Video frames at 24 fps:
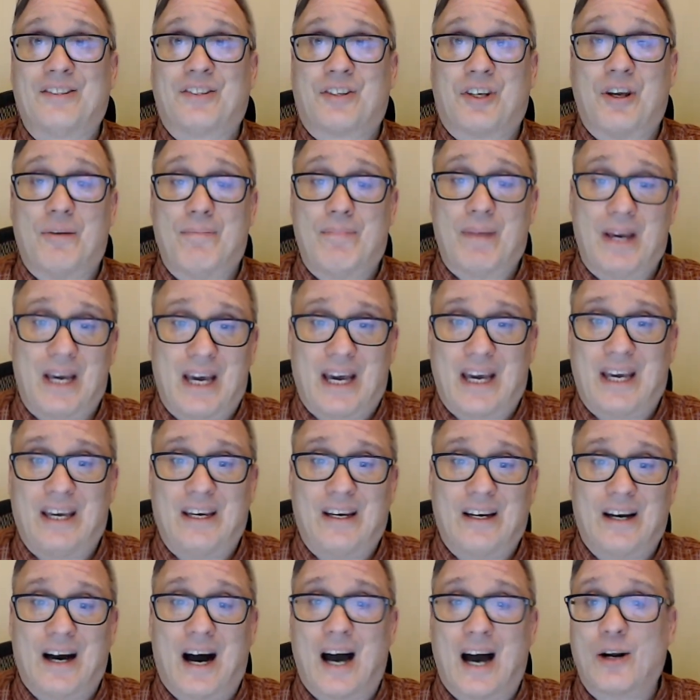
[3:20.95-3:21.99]
me,
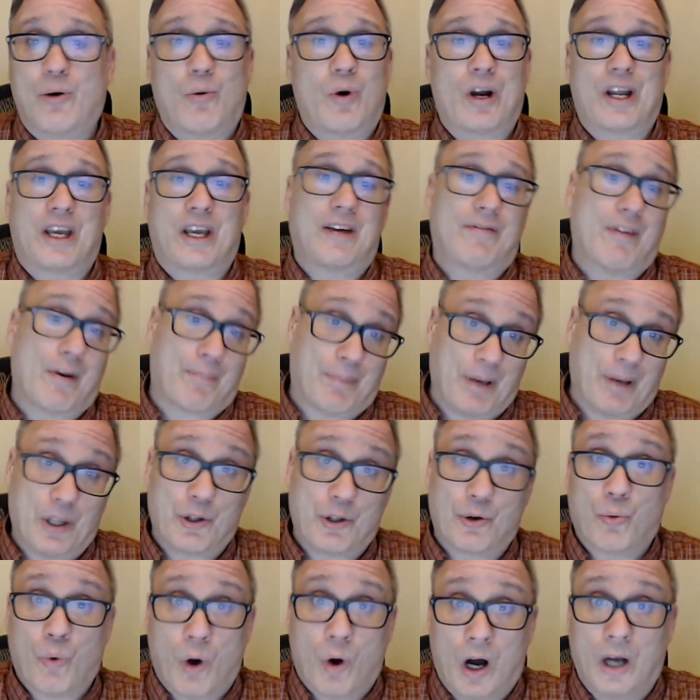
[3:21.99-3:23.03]
I don't want to give up
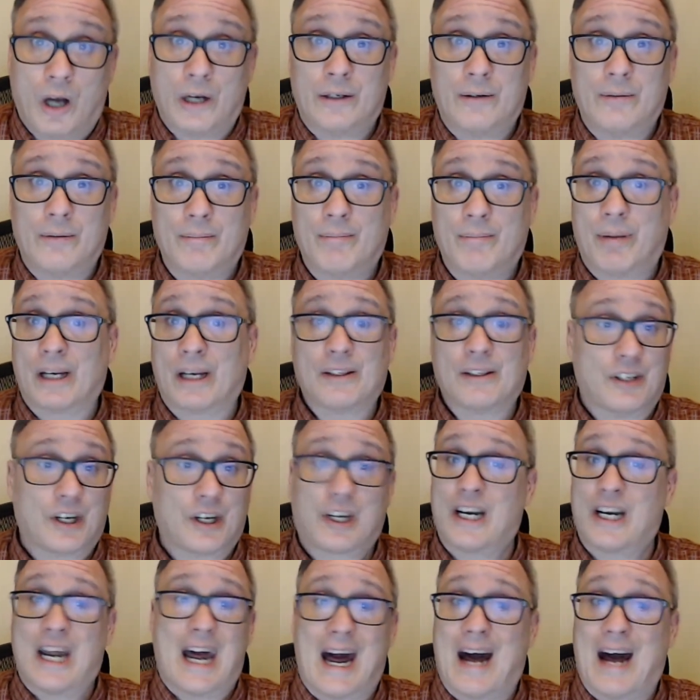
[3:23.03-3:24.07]
either one, but you're
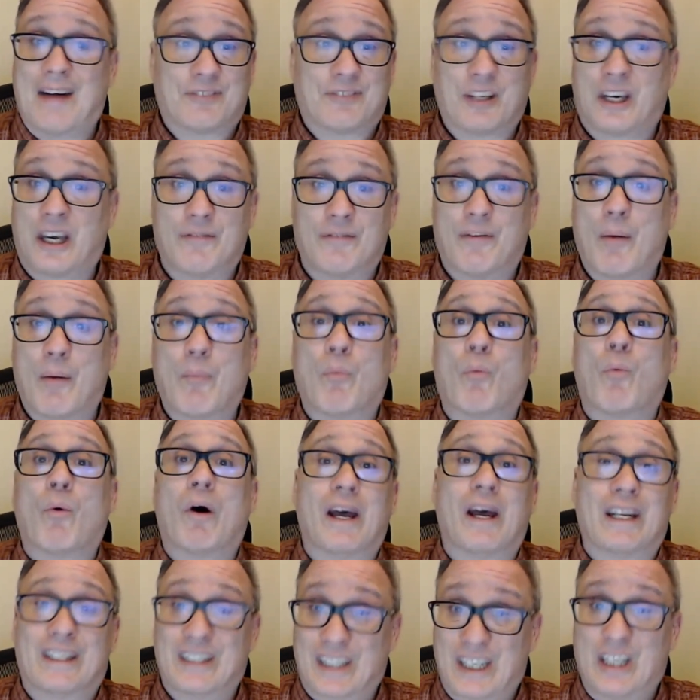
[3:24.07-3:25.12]
going to have to give up
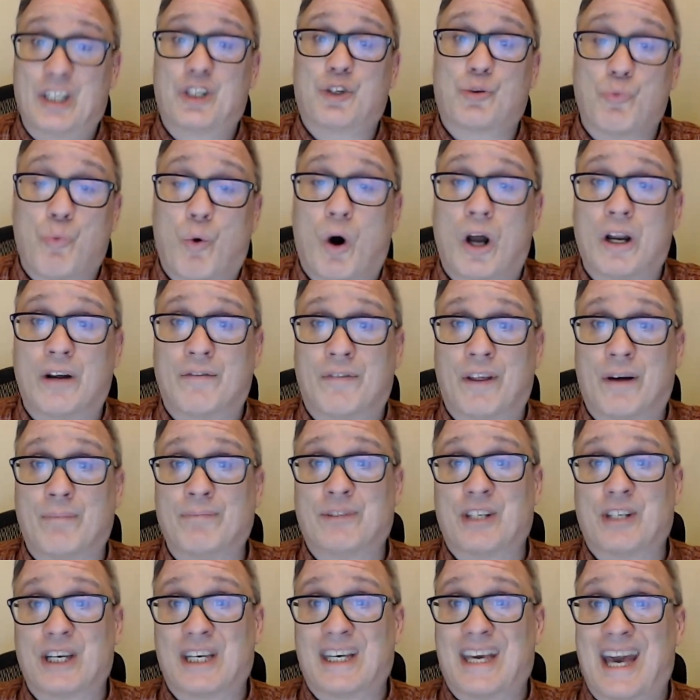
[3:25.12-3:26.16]
at least one of them
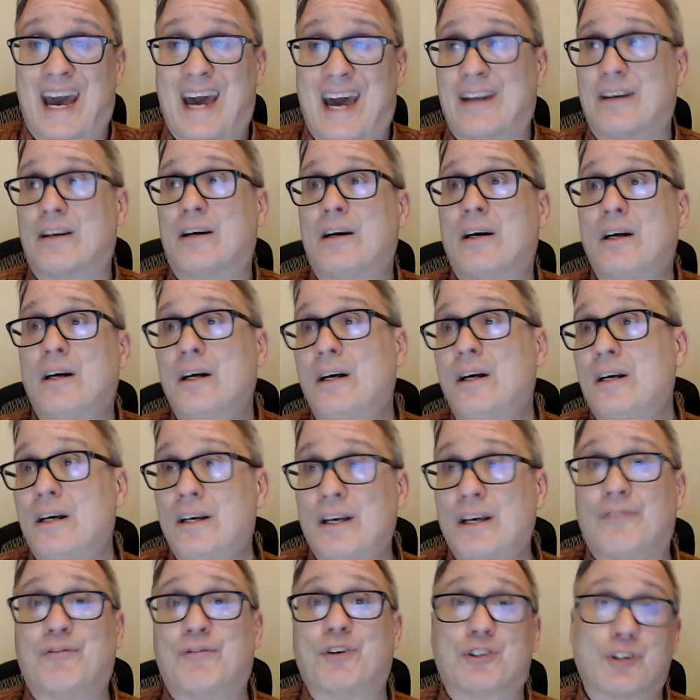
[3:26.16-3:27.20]
to get,
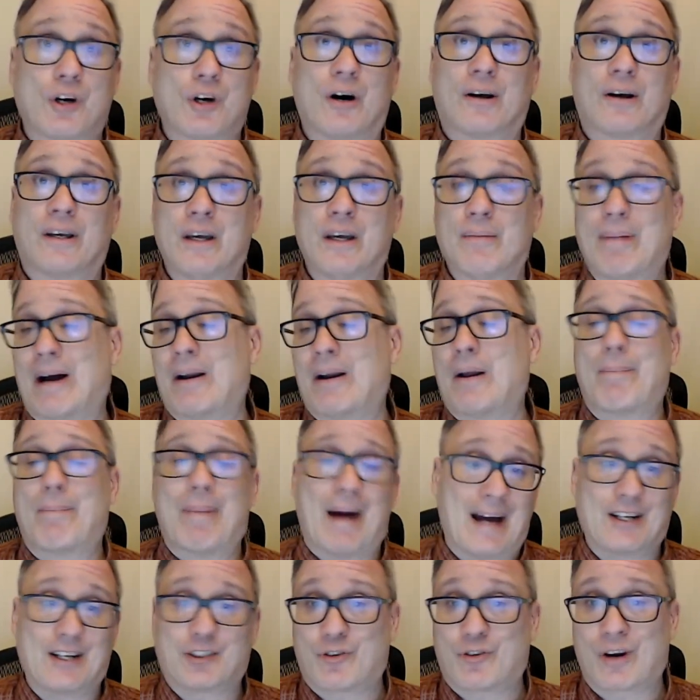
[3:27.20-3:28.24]
if you're talking about a
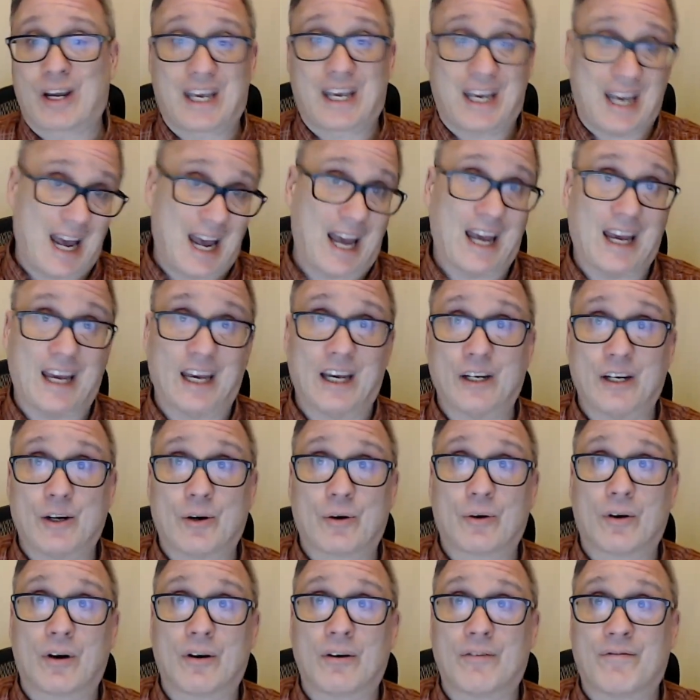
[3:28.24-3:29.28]
Patrick Kane
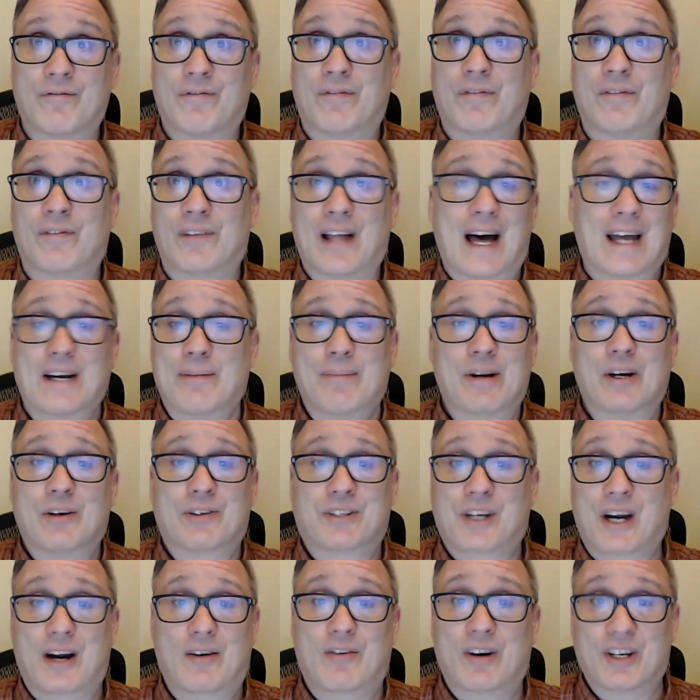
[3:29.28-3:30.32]
or a Vladimir
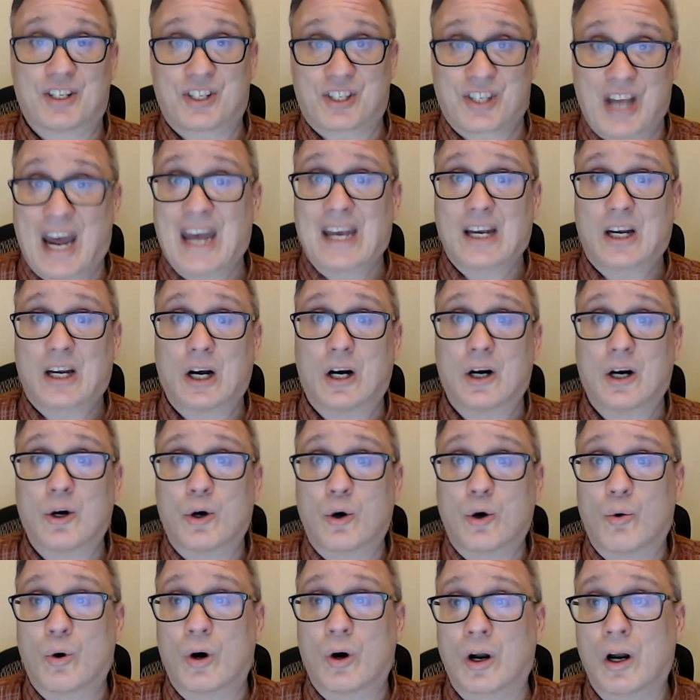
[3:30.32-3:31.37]

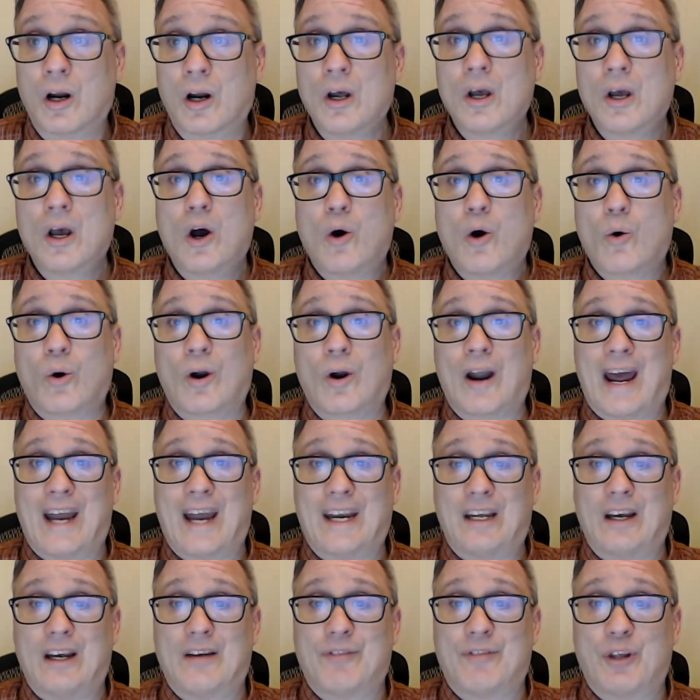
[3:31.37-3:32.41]
Tarasenko or
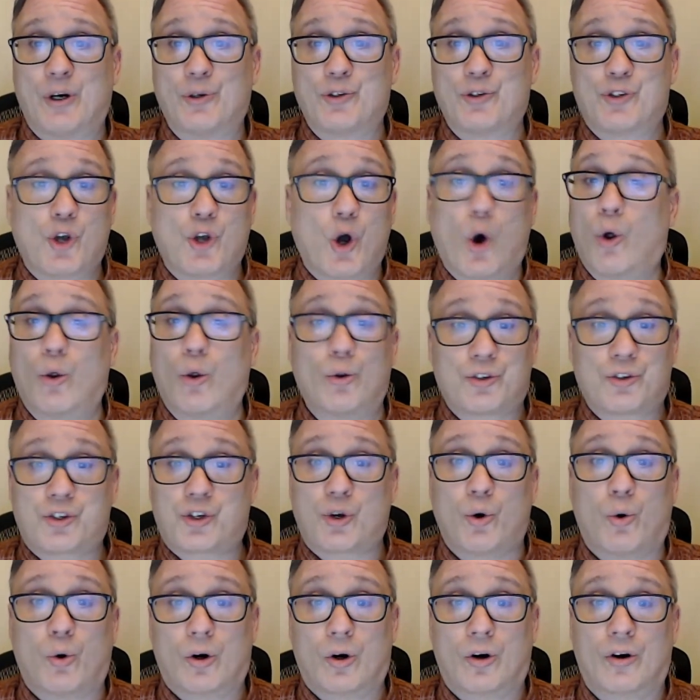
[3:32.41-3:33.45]
any of those goal
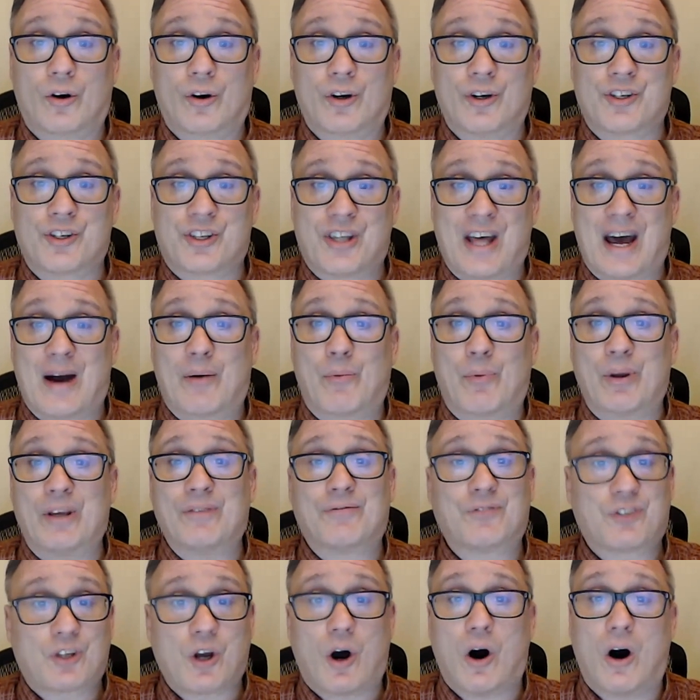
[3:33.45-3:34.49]
scorers that
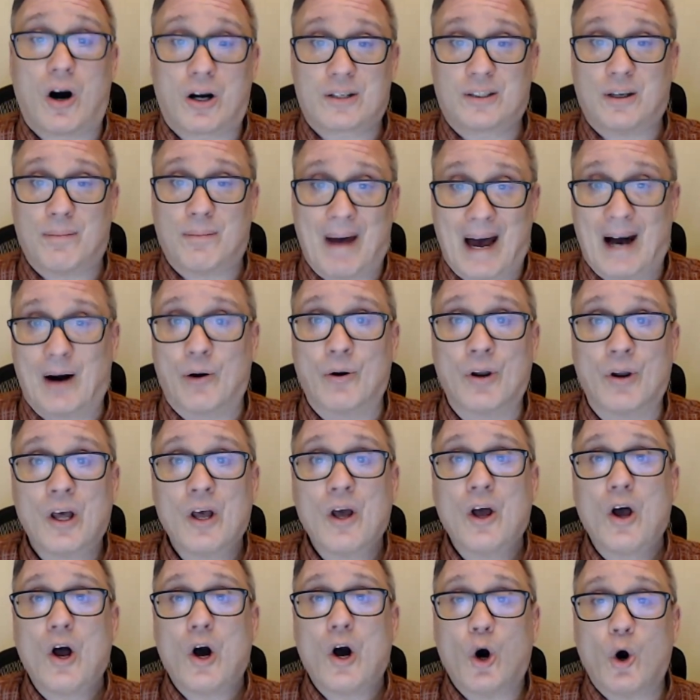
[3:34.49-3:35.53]
we've talked about
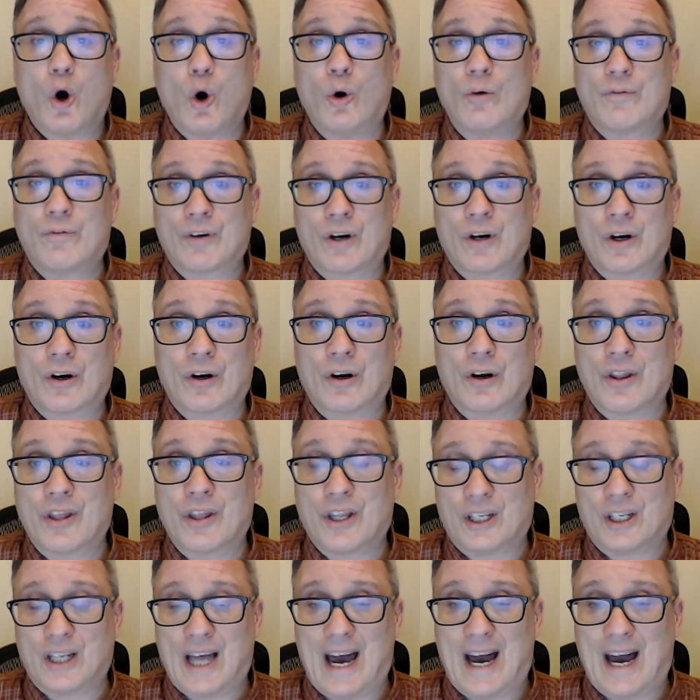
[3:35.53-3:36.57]
over
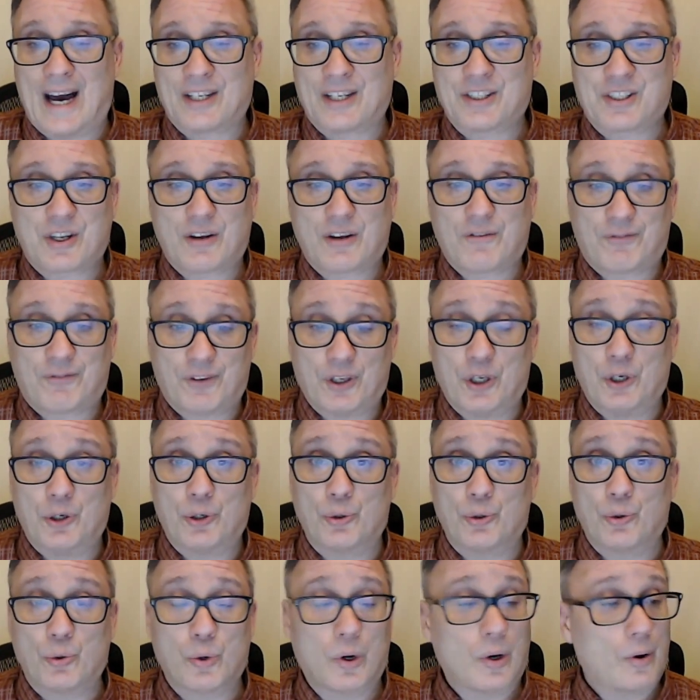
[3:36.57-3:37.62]
the last
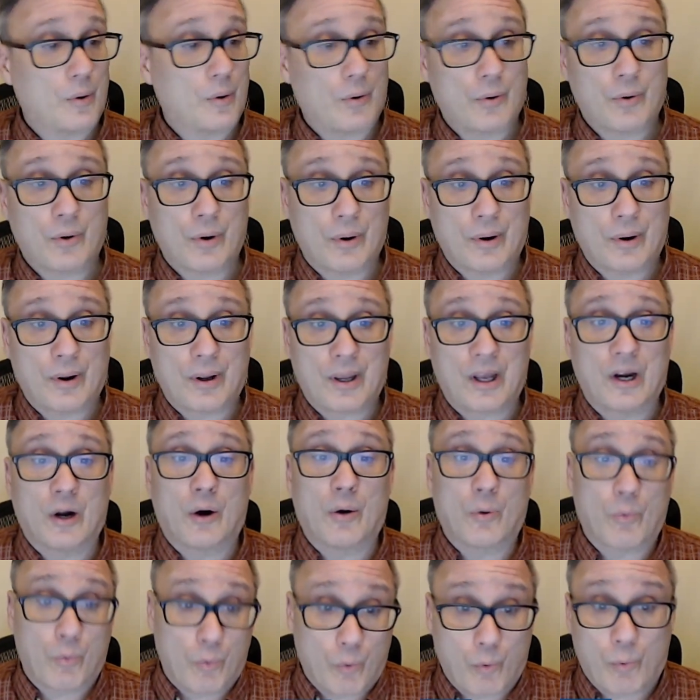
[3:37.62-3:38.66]
few,
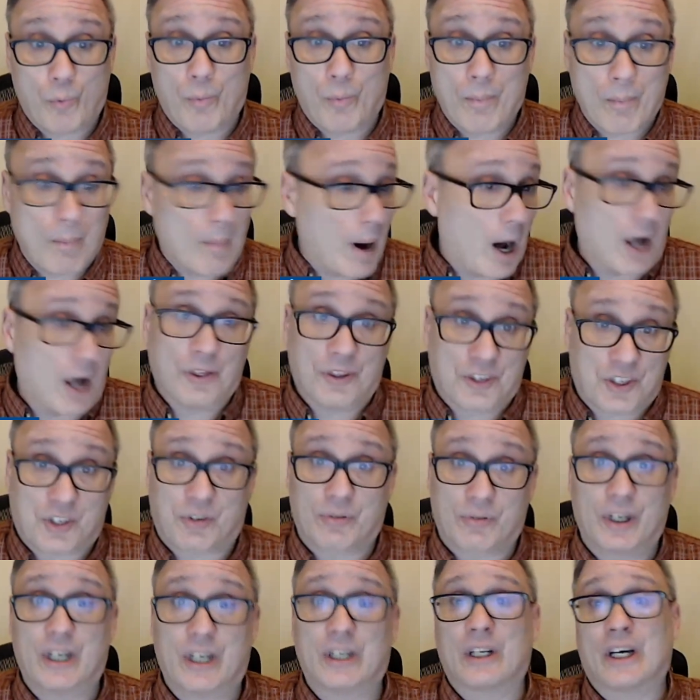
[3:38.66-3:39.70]
months,
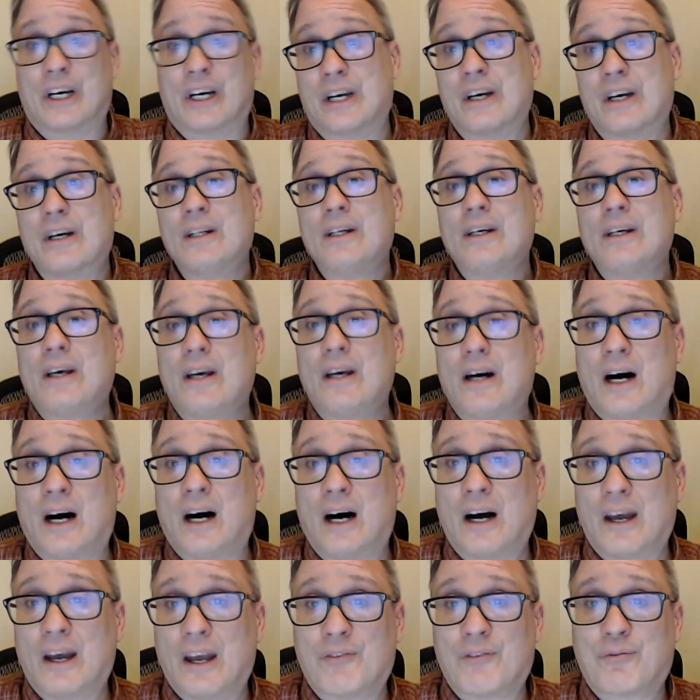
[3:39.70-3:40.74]
really,
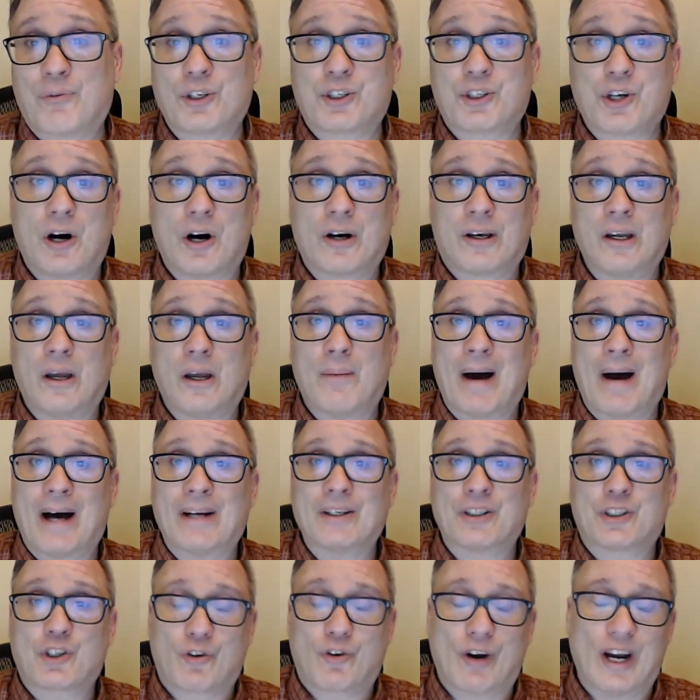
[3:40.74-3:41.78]
if we're talking about
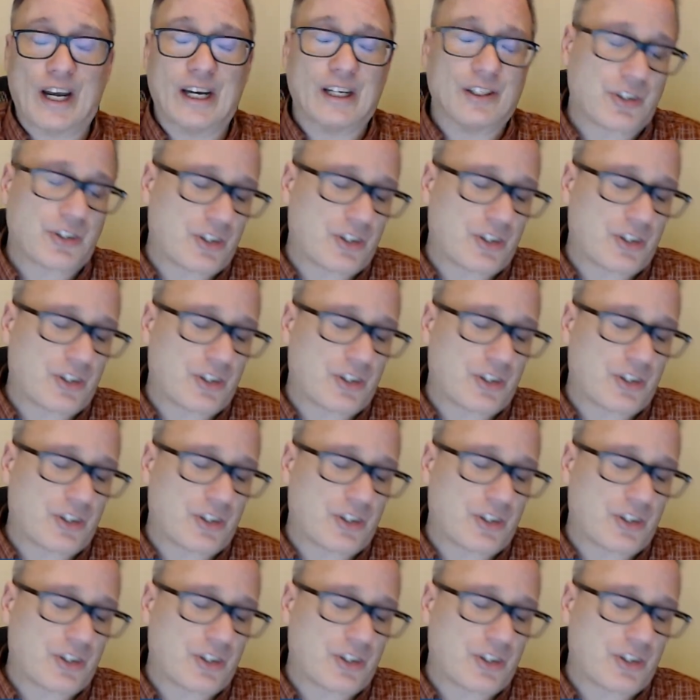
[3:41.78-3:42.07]
a trade.